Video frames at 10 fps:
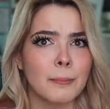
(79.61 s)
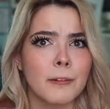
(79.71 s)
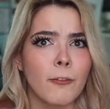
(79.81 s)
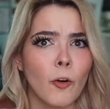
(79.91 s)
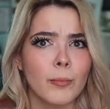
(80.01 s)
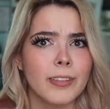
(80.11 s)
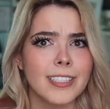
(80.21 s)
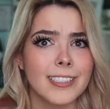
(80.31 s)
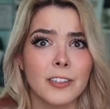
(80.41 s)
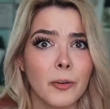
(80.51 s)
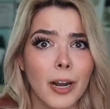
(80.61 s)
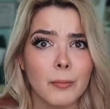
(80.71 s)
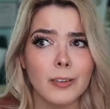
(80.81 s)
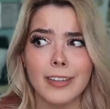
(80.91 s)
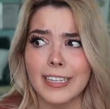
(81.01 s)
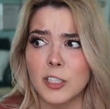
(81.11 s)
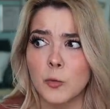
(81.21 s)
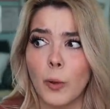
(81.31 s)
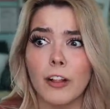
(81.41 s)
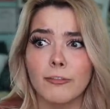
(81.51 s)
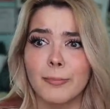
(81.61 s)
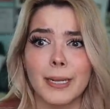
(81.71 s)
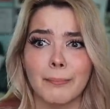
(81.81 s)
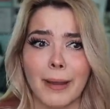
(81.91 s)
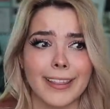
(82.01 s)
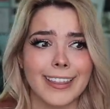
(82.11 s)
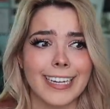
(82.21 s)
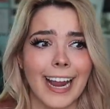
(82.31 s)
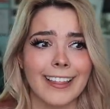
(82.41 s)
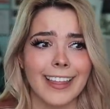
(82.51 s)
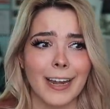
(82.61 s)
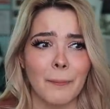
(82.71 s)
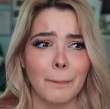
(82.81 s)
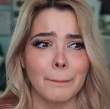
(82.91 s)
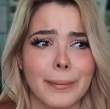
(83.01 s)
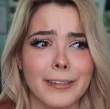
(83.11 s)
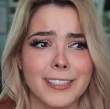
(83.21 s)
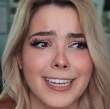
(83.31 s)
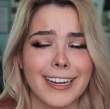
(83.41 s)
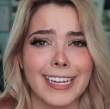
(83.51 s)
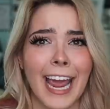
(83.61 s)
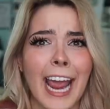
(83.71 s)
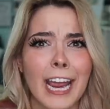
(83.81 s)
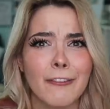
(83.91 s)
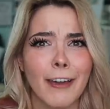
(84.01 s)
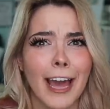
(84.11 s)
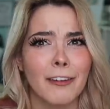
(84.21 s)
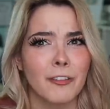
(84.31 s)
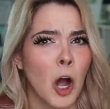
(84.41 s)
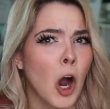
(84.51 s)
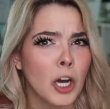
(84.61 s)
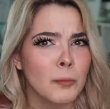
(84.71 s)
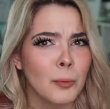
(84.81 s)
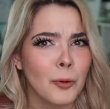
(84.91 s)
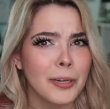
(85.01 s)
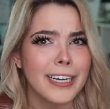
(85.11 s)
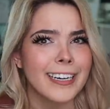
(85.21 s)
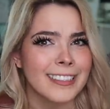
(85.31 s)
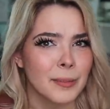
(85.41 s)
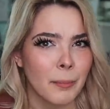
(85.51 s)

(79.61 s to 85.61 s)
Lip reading: performed this incredible, like, 12-minute medley and then built a cave out of cardboard in his